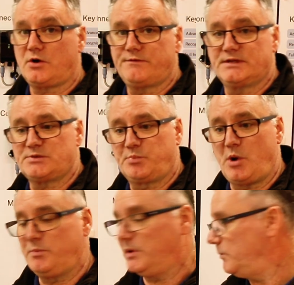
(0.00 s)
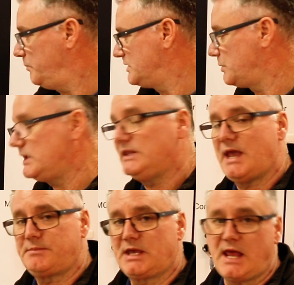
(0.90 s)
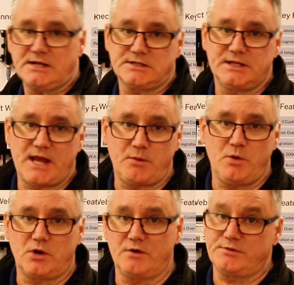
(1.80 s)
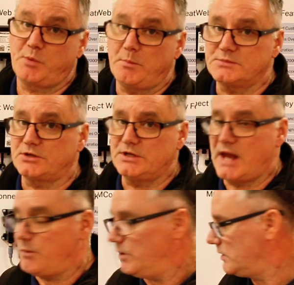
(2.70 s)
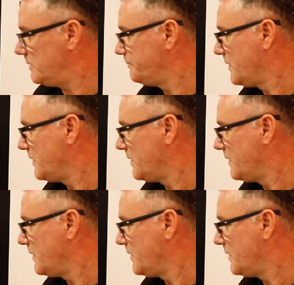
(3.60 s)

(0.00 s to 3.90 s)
or if there's a problem between the MConnect and the network, or if the problem's on your network.